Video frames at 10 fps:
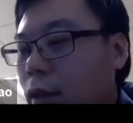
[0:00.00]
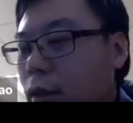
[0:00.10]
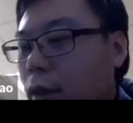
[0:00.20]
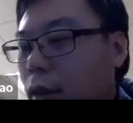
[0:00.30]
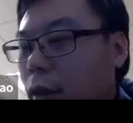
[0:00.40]

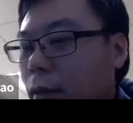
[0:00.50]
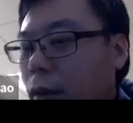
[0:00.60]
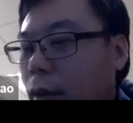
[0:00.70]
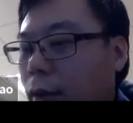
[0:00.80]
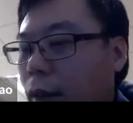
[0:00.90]
So given
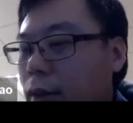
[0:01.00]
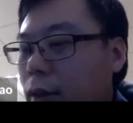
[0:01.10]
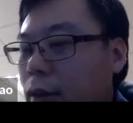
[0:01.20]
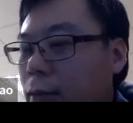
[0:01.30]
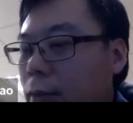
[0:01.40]
a
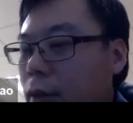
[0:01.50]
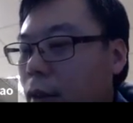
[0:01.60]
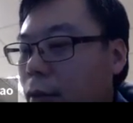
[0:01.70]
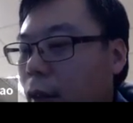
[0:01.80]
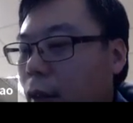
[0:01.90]
quasi-smooth
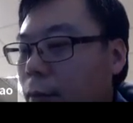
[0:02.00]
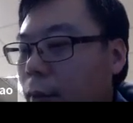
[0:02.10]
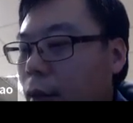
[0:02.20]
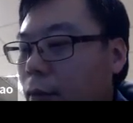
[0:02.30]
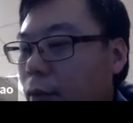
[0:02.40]
derived
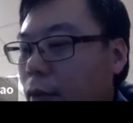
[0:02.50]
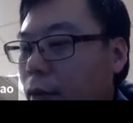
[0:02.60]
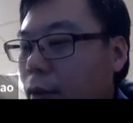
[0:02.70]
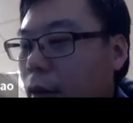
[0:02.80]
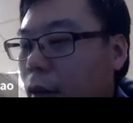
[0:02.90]

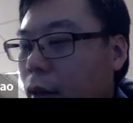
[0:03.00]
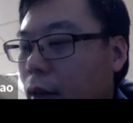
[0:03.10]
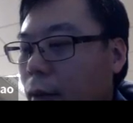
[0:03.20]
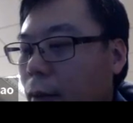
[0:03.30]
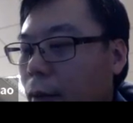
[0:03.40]
manifold,
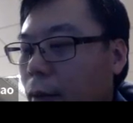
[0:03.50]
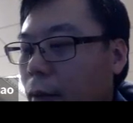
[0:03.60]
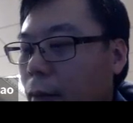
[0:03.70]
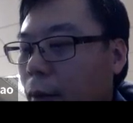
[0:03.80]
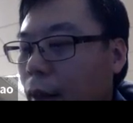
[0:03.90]
uh,
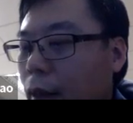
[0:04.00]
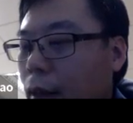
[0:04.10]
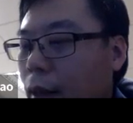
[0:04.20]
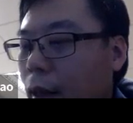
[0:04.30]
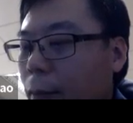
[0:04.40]
by
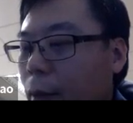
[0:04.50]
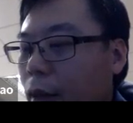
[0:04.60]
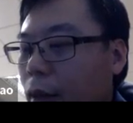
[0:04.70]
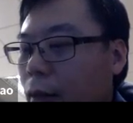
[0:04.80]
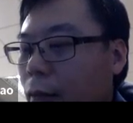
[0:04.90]
that I
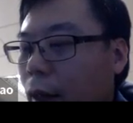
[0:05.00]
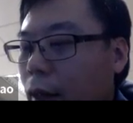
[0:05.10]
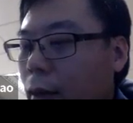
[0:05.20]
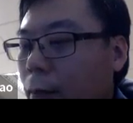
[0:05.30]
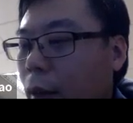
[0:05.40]
mean
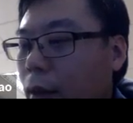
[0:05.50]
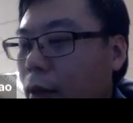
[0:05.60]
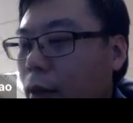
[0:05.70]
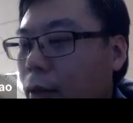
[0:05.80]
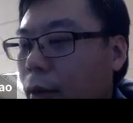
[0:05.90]
vector
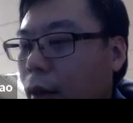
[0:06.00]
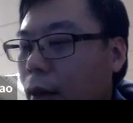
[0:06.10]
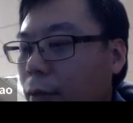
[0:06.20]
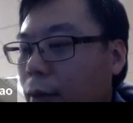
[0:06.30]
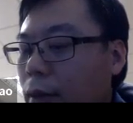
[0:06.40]
bundle
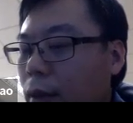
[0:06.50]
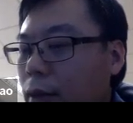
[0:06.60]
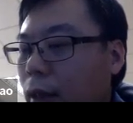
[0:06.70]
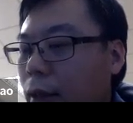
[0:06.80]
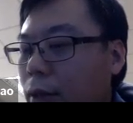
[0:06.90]
together with a
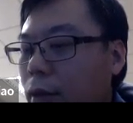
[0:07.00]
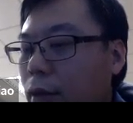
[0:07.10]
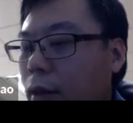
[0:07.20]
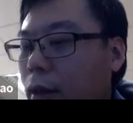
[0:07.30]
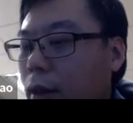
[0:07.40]

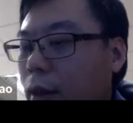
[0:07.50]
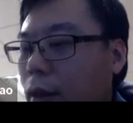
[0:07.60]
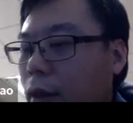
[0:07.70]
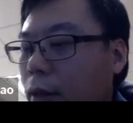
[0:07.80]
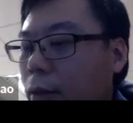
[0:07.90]
section,
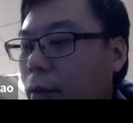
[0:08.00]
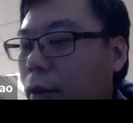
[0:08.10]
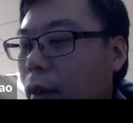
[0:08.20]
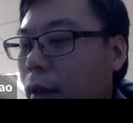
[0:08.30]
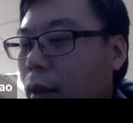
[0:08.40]
we
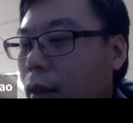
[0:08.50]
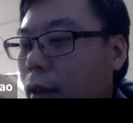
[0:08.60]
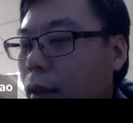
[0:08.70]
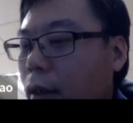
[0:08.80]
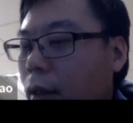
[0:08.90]

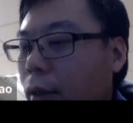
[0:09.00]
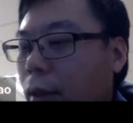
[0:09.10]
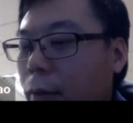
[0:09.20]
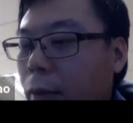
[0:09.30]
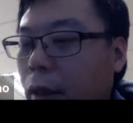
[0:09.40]
can uh,
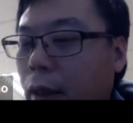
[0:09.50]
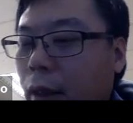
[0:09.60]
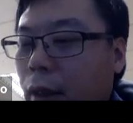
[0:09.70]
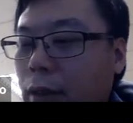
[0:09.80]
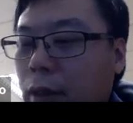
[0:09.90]
we can
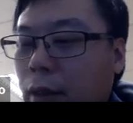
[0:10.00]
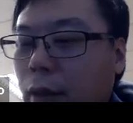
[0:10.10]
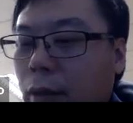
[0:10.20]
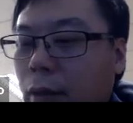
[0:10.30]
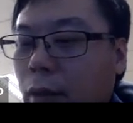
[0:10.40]

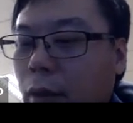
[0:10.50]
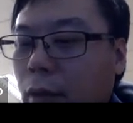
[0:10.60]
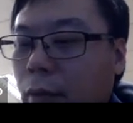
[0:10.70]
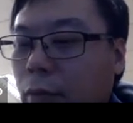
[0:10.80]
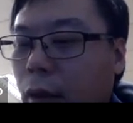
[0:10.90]
consider
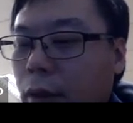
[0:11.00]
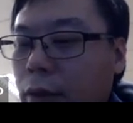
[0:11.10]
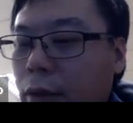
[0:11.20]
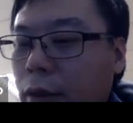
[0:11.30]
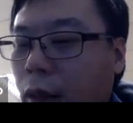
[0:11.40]

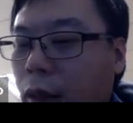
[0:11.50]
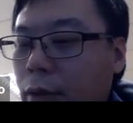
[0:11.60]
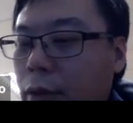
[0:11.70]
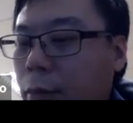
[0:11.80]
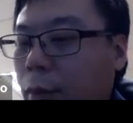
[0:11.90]
function
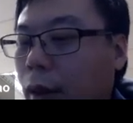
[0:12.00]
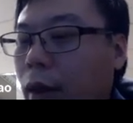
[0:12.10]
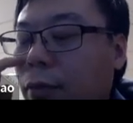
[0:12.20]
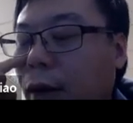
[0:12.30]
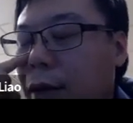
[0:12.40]

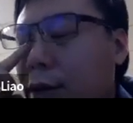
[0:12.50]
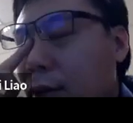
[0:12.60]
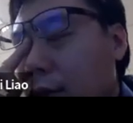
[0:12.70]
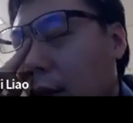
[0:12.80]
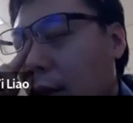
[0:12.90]
algebra
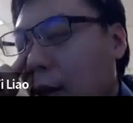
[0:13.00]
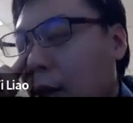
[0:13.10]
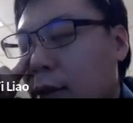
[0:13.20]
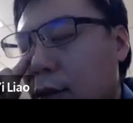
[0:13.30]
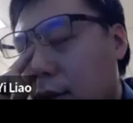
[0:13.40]
functions on
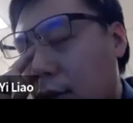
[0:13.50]
this